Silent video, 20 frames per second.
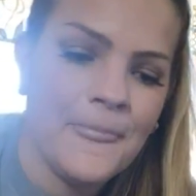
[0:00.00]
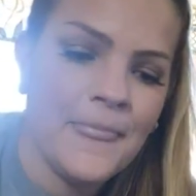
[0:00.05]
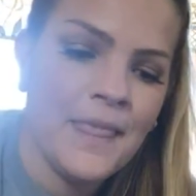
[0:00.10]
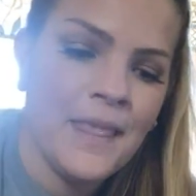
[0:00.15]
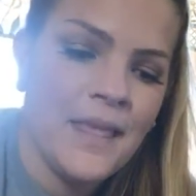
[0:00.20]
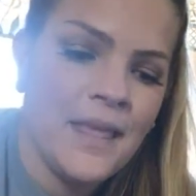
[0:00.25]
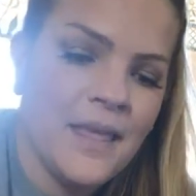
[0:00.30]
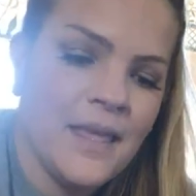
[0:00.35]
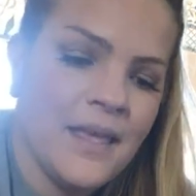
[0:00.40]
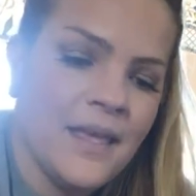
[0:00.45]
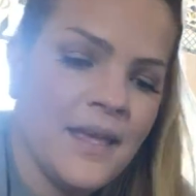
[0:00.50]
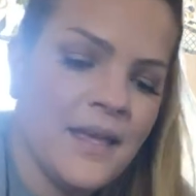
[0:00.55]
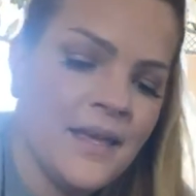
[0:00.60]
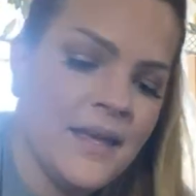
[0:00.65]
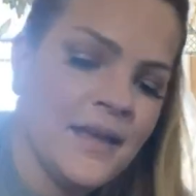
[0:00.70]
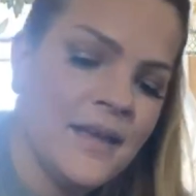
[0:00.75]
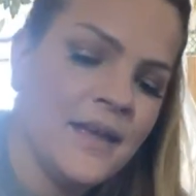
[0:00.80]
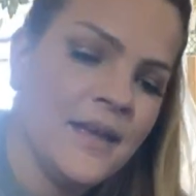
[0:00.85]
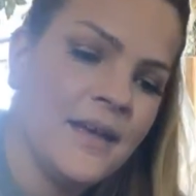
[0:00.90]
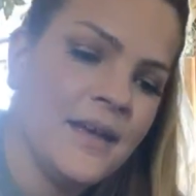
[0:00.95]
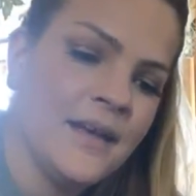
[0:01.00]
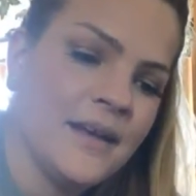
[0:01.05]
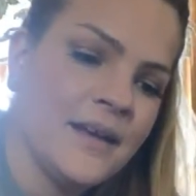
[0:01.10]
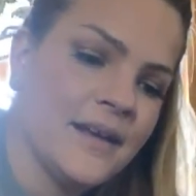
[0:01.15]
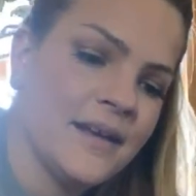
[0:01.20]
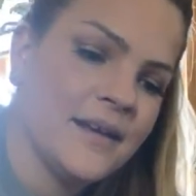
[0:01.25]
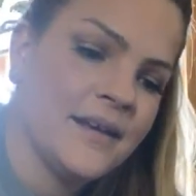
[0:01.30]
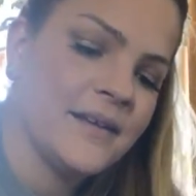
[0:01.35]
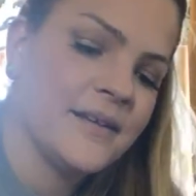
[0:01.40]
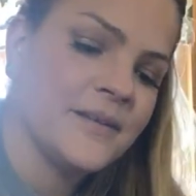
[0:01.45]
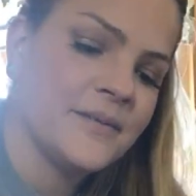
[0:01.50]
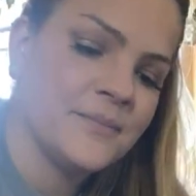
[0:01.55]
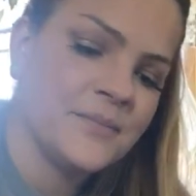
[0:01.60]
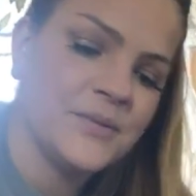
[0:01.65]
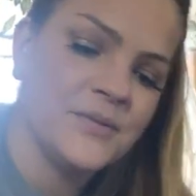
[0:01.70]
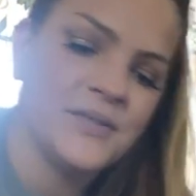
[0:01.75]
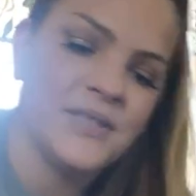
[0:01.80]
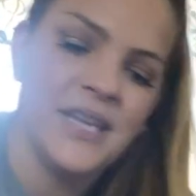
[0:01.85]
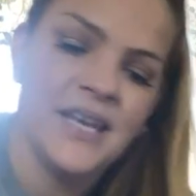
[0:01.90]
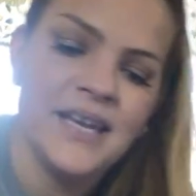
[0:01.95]
You take your paper
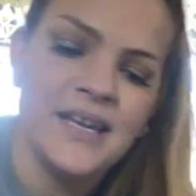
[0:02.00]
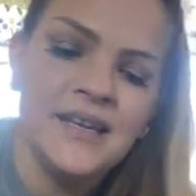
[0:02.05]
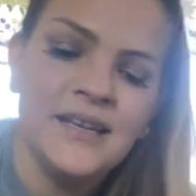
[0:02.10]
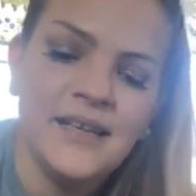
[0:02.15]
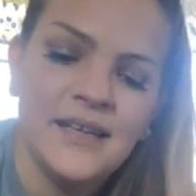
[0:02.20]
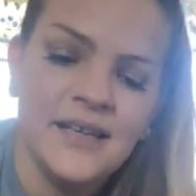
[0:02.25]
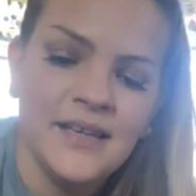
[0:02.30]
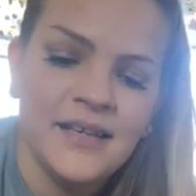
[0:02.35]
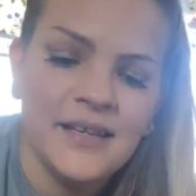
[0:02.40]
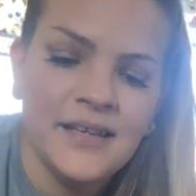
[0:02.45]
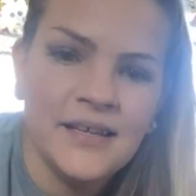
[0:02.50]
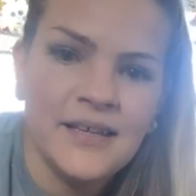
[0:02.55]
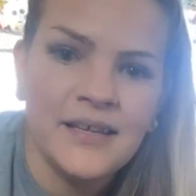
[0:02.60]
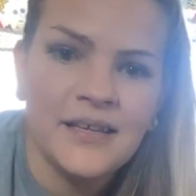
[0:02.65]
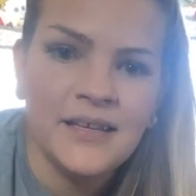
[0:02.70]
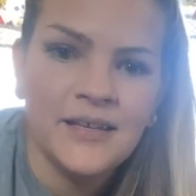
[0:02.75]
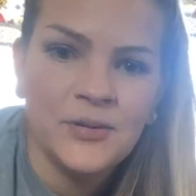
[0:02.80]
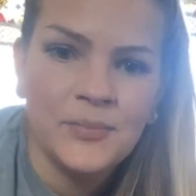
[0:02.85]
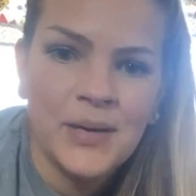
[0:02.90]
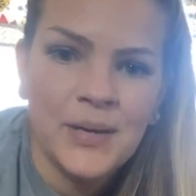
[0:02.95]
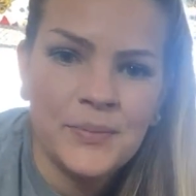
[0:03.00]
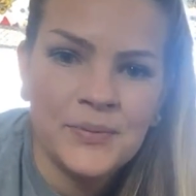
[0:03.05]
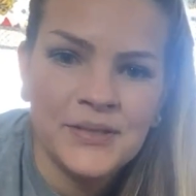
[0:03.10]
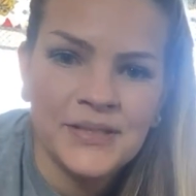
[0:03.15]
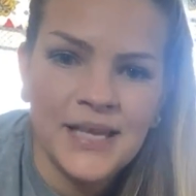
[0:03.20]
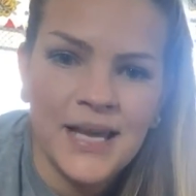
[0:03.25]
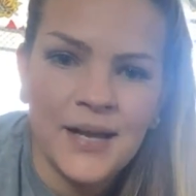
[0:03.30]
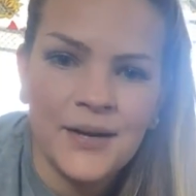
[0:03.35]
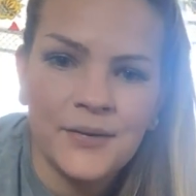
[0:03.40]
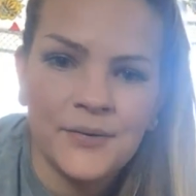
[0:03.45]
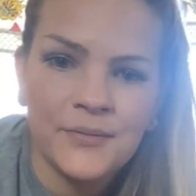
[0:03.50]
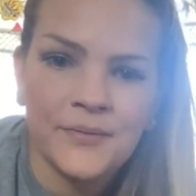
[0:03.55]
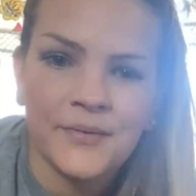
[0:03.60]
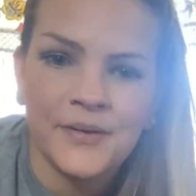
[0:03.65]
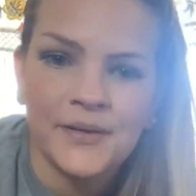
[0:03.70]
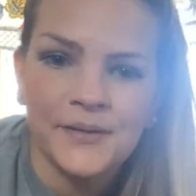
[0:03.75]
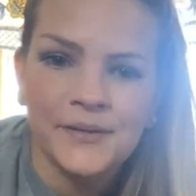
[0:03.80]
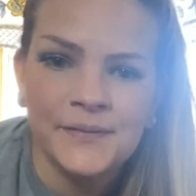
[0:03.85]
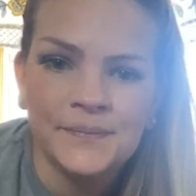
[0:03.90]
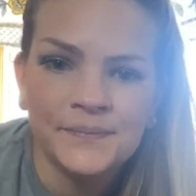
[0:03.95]
towel roll, and you
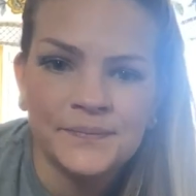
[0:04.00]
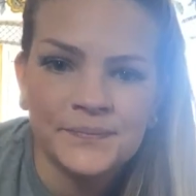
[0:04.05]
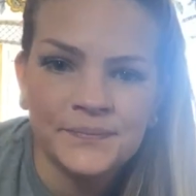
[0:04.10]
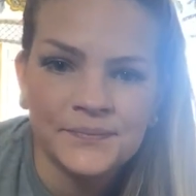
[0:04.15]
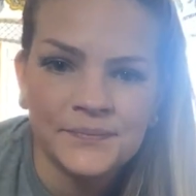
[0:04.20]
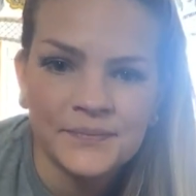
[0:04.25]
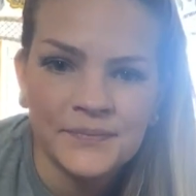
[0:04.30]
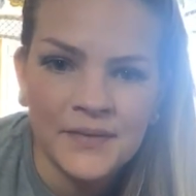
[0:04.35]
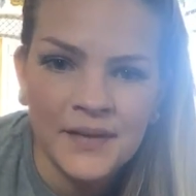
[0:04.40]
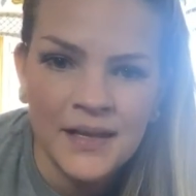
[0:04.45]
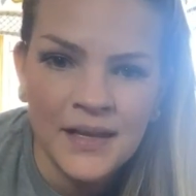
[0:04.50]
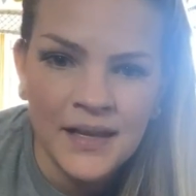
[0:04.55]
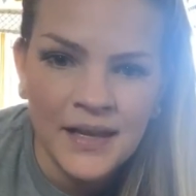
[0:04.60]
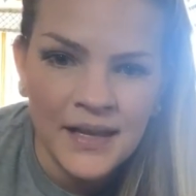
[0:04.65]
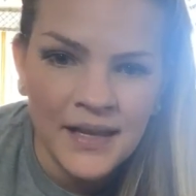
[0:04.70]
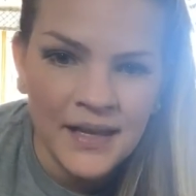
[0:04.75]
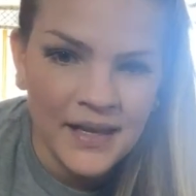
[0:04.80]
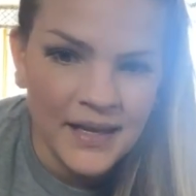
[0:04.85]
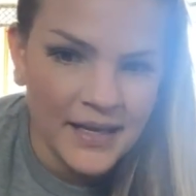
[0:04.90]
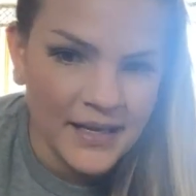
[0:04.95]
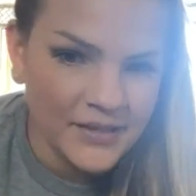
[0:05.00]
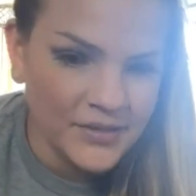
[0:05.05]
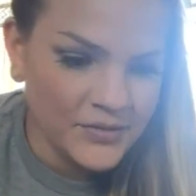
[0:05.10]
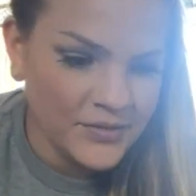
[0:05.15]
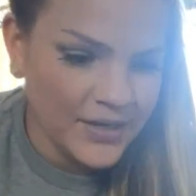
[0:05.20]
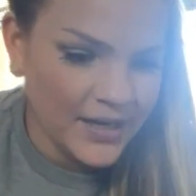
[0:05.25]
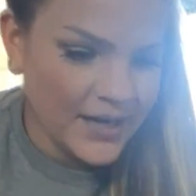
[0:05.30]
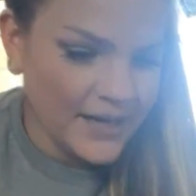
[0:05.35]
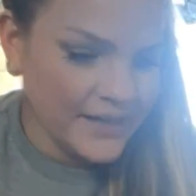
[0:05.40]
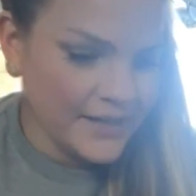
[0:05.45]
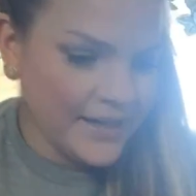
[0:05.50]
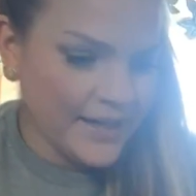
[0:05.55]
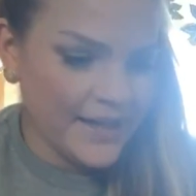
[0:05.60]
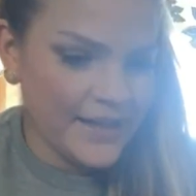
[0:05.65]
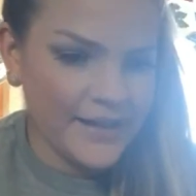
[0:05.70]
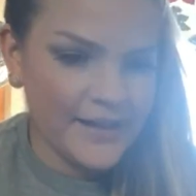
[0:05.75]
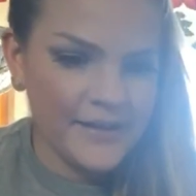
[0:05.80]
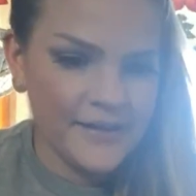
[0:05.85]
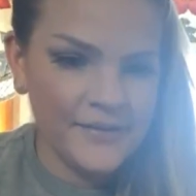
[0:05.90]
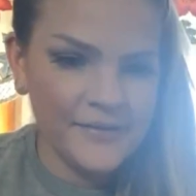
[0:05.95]
kind of have the
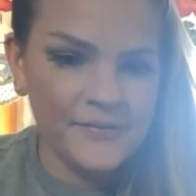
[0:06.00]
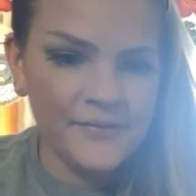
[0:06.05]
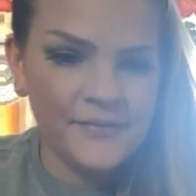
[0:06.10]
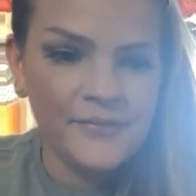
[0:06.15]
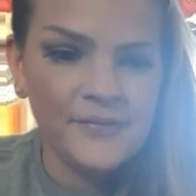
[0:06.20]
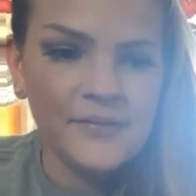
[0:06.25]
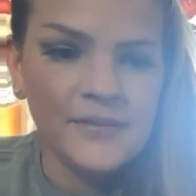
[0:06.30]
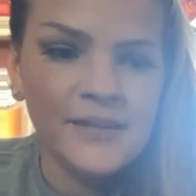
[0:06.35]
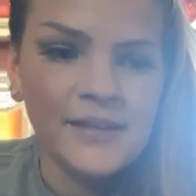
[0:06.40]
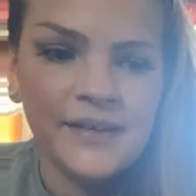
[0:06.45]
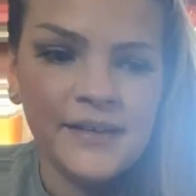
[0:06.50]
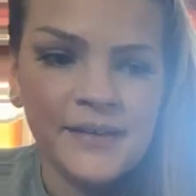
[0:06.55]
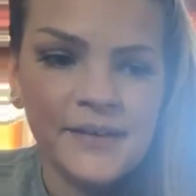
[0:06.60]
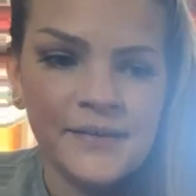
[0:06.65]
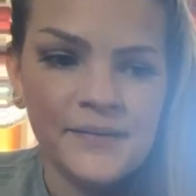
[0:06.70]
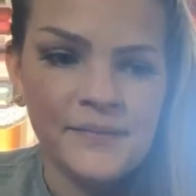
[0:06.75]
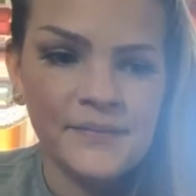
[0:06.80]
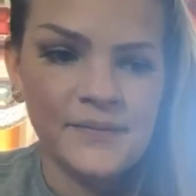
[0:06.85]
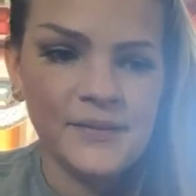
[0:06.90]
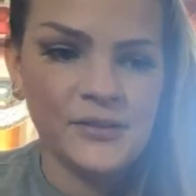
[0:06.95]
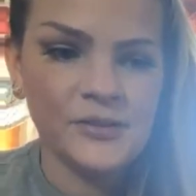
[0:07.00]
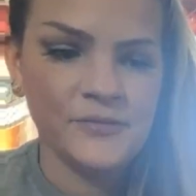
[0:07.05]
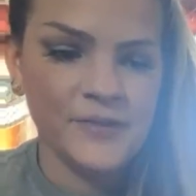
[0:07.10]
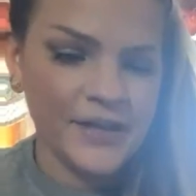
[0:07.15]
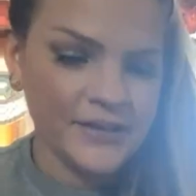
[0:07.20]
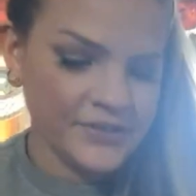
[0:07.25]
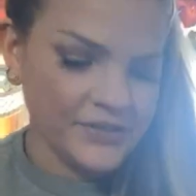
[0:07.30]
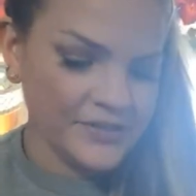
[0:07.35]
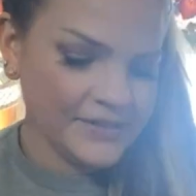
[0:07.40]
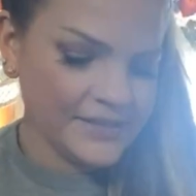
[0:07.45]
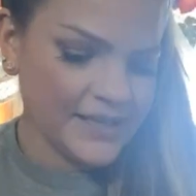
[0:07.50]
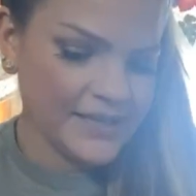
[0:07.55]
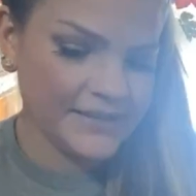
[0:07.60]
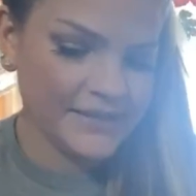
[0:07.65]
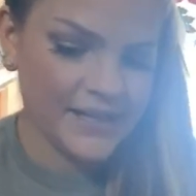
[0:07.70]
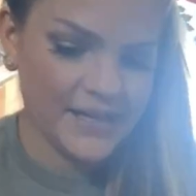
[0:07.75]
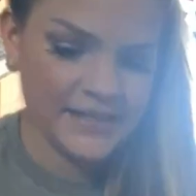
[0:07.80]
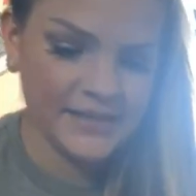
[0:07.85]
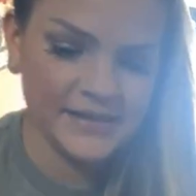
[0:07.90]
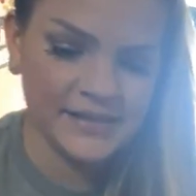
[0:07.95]
directions online say that you want a
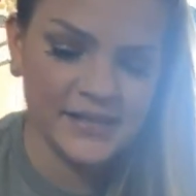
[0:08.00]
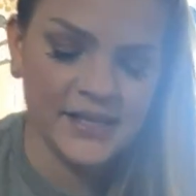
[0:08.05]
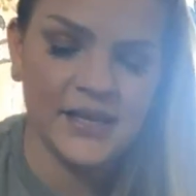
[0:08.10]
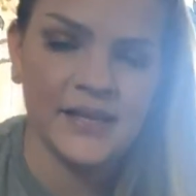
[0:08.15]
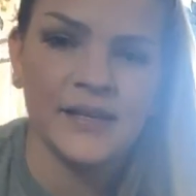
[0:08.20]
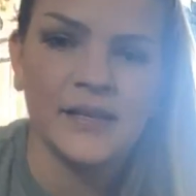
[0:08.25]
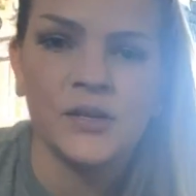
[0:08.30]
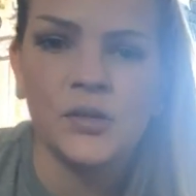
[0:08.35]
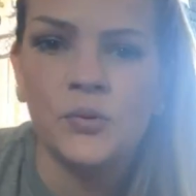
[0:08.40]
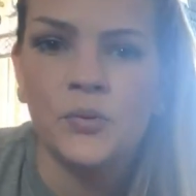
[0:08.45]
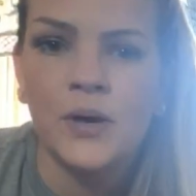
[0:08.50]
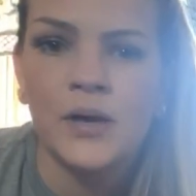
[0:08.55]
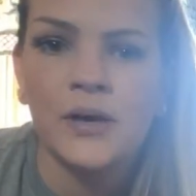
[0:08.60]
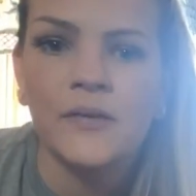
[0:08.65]
45-degree angle.